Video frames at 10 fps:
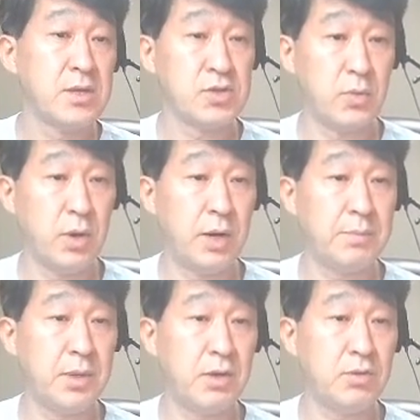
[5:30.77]
So
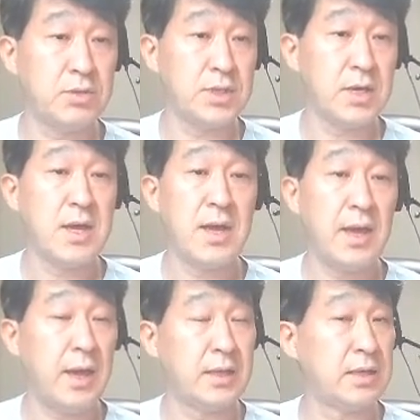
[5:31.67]
upload
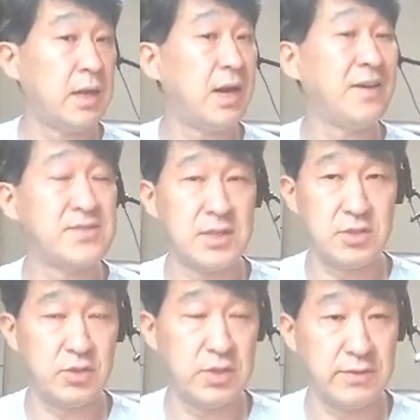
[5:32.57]
and lives are
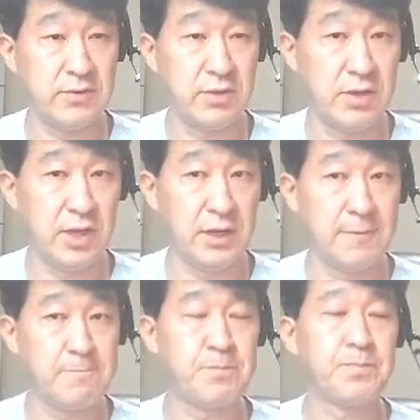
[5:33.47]
two different
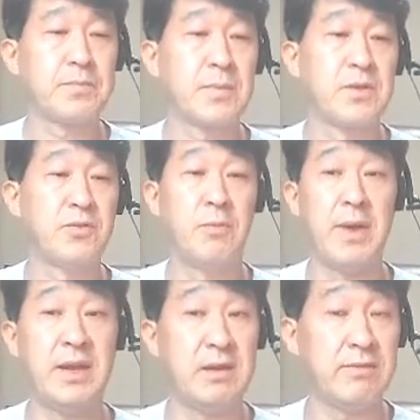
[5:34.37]
things. So
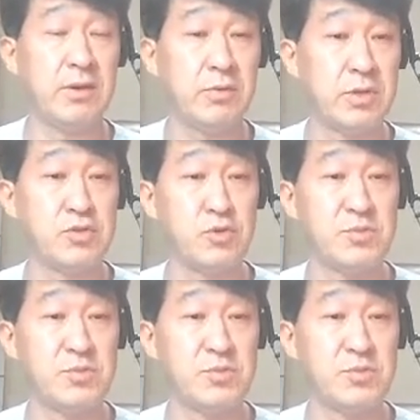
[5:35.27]
many of you, the Zoom